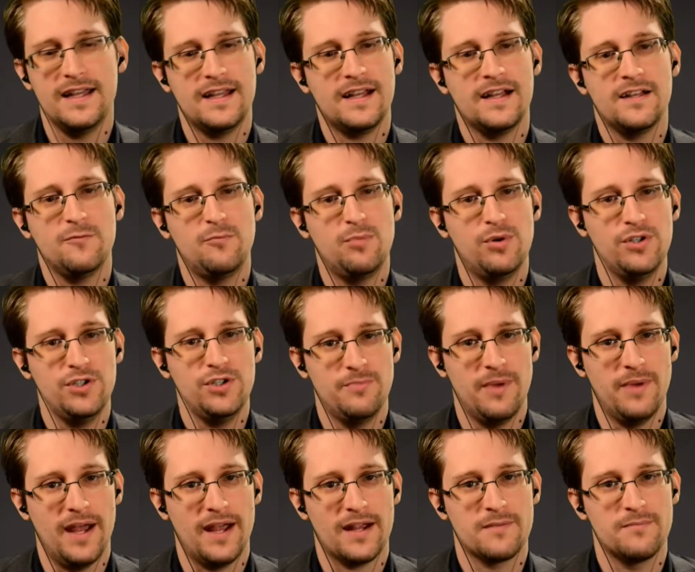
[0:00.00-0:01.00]
any kind of
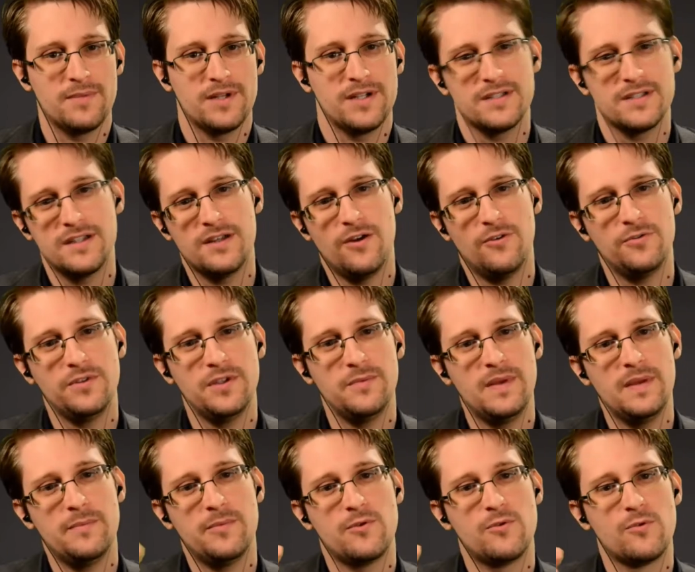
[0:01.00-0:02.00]
pushback, because the
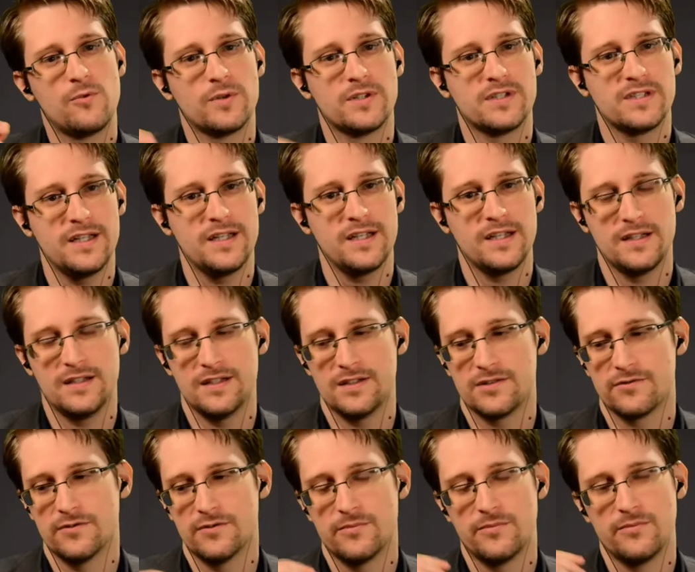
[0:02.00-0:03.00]
only people who were sitting in
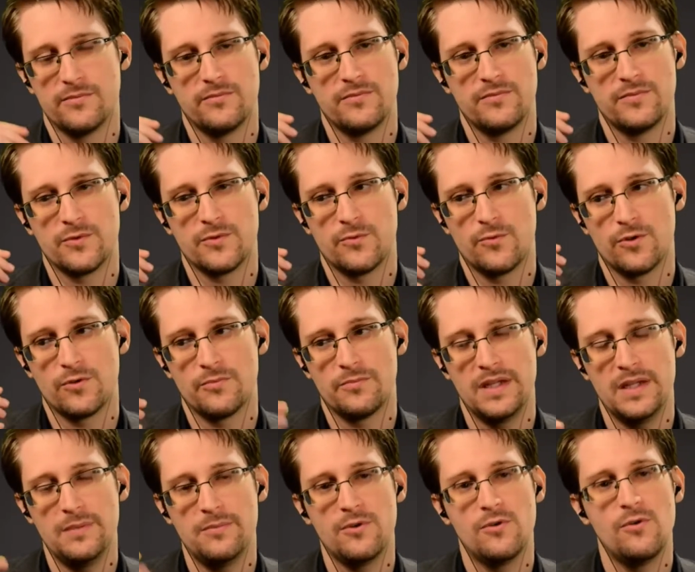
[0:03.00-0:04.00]
these rooms
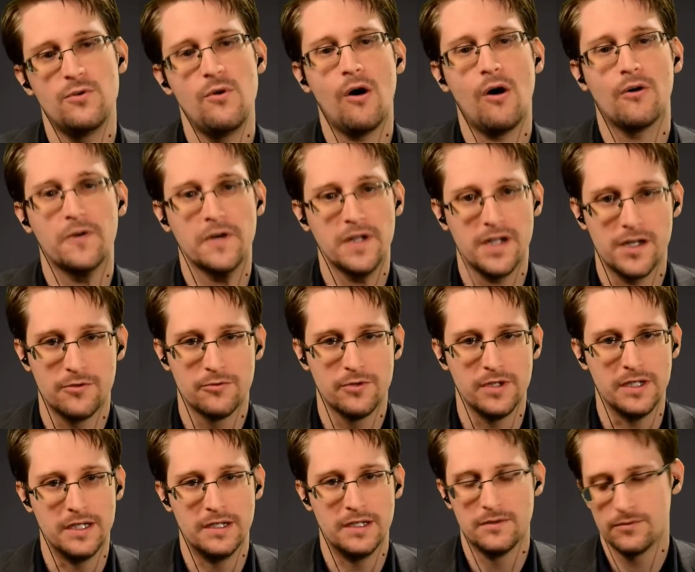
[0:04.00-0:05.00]
were people who already
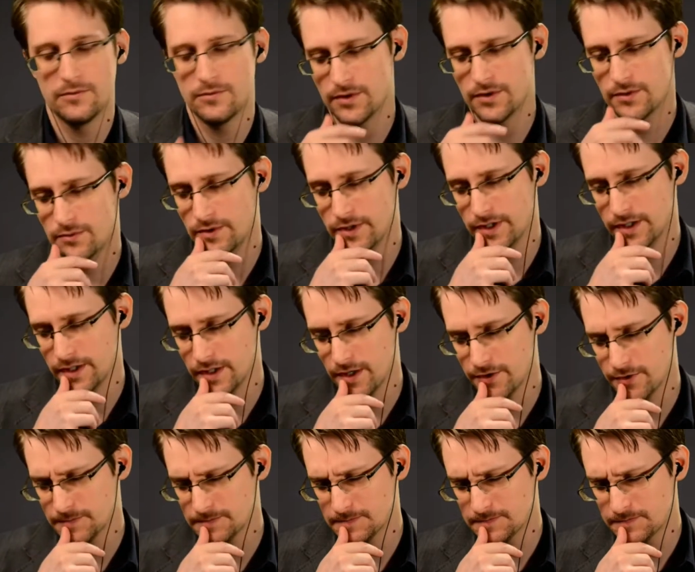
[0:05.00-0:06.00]
agreed with one
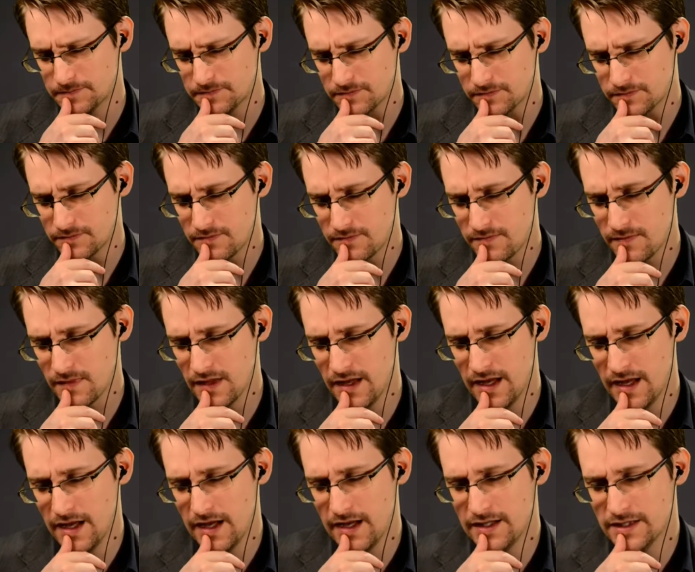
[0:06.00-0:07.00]
another.
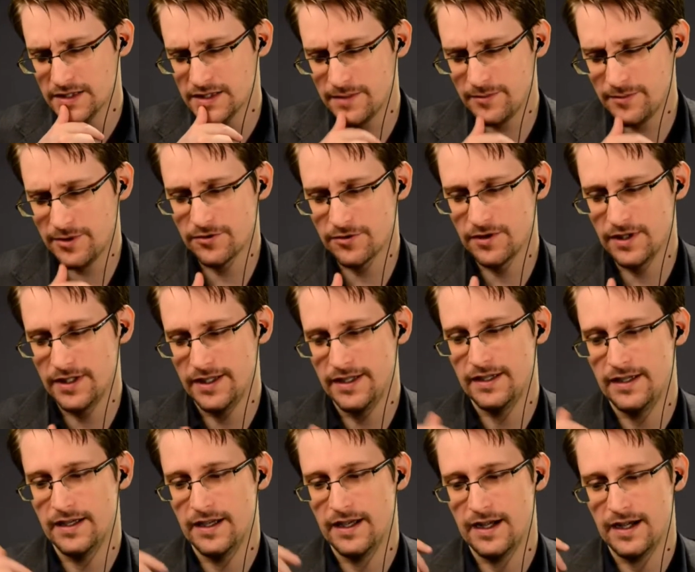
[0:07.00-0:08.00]

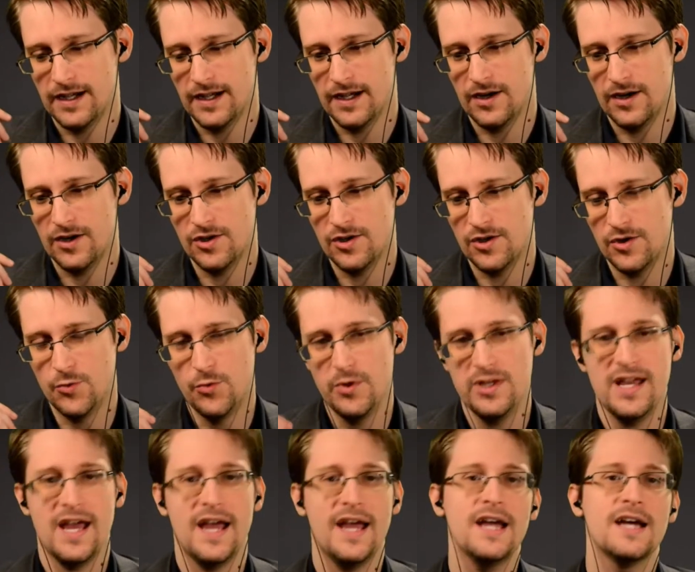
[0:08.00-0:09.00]
Similarly,
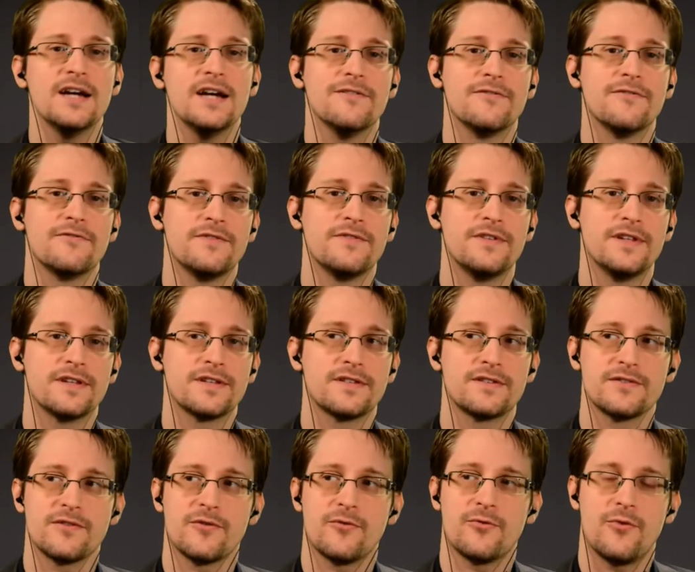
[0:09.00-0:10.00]
we have
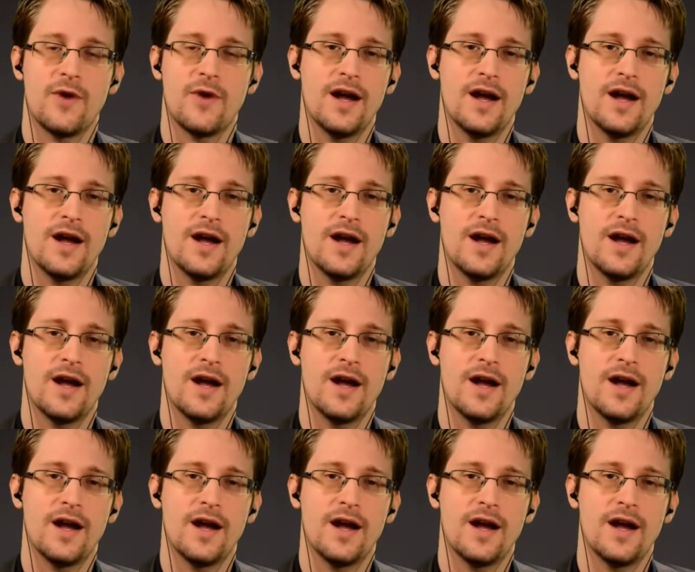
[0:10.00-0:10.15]
this